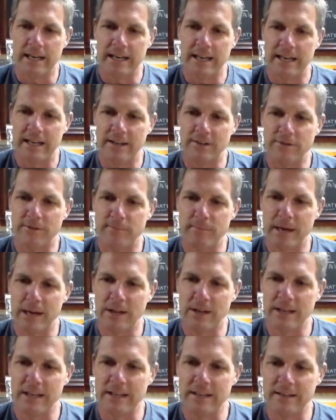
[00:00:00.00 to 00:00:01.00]
It is
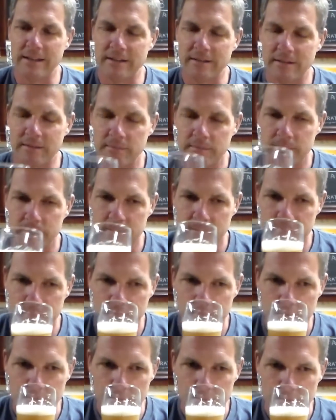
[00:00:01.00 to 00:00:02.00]
smelling,
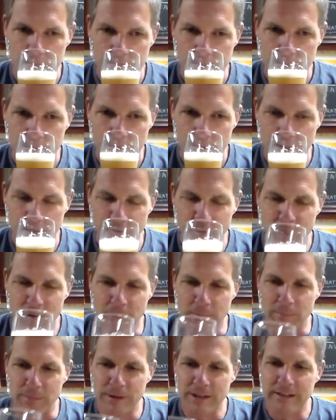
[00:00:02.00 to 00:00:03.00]
if you
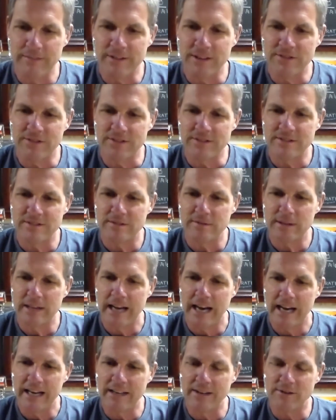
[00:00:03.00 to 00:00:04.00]
can believe this, it's
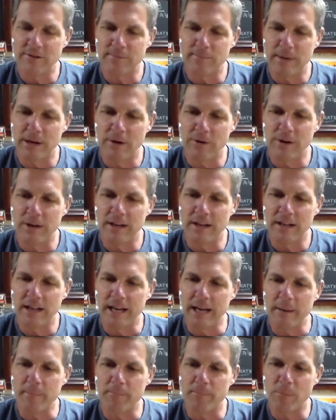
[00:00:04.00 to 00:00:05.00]
kind of smelling
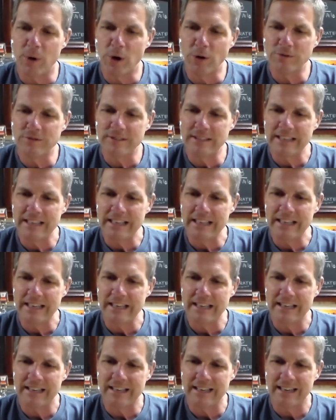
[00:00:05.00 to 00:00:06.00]
like
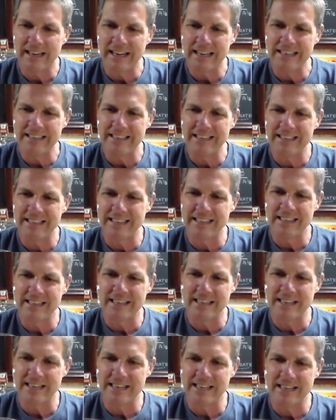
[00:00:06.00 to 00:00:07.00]
malty, kind
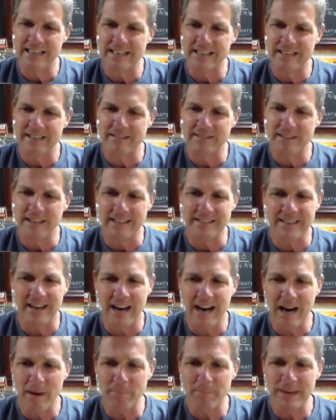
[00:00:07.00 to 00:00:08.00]
of, it's
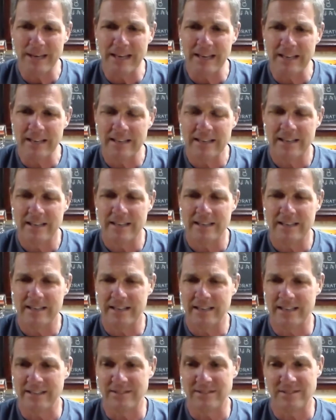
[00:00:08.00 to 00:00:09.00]
hoppy.
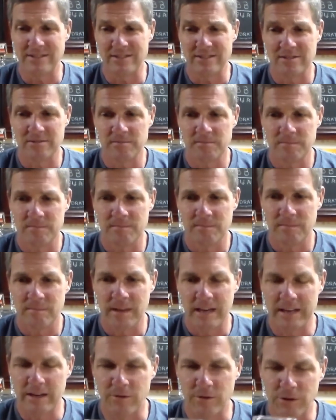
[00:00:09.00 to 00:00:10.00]
It's,
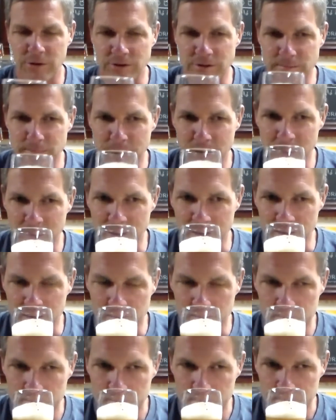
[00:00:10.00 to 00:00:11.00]
I can really smell
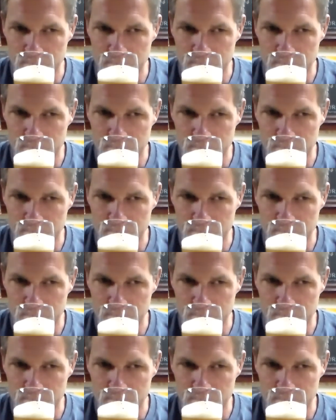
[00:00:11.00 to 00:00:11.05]
the,